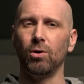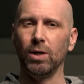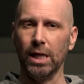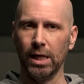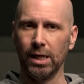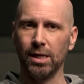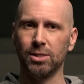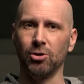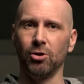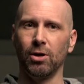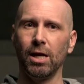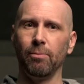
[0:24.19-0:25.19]
in a
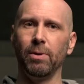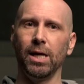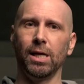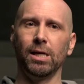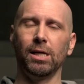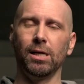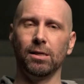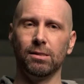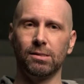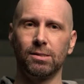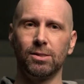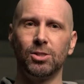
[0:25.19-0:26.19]
Kickstarter campaign
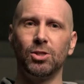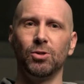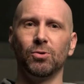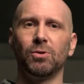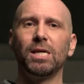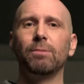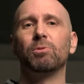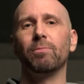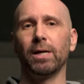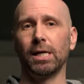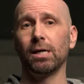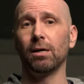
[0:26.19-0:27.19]
is to keep the
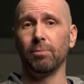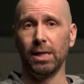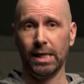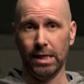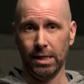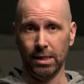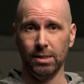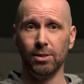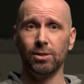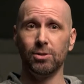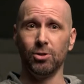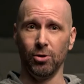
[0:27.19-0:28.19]
money coming
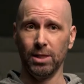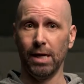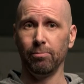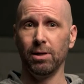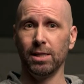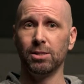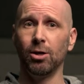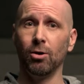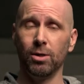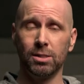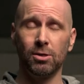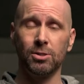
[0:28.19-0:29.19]
in during that plateau.
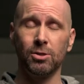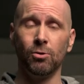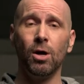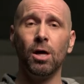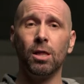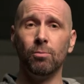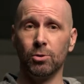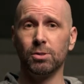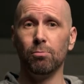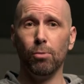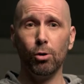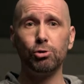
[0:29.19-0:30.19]
And it's also the most
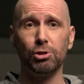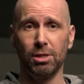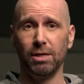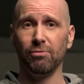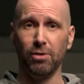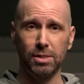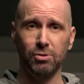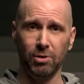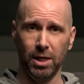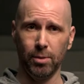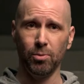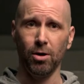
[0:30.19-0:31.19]
emotionally
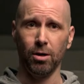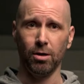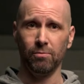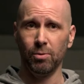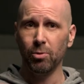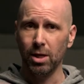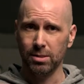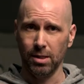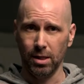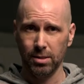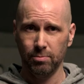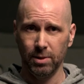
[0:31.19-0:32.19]
frustrating part of the
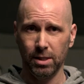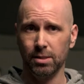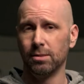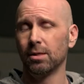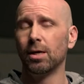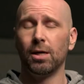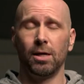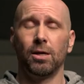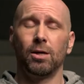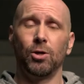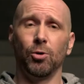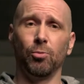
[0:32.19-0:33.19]
process because
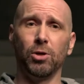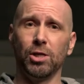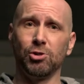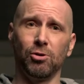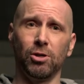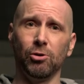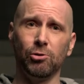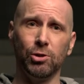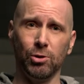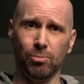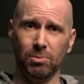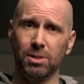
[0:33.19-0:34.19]
you're pretty sure you're
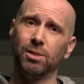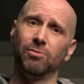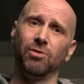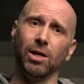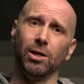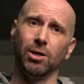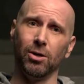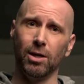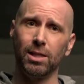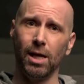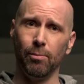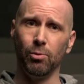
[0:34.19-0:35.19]
doomed to failure
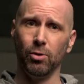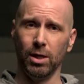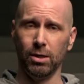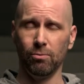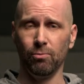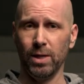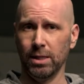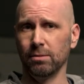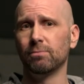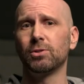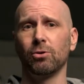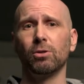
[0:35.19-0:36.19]
at that point,
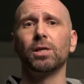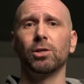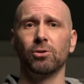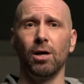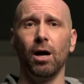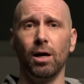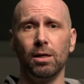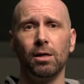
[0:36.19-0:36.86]
when certainly you're not.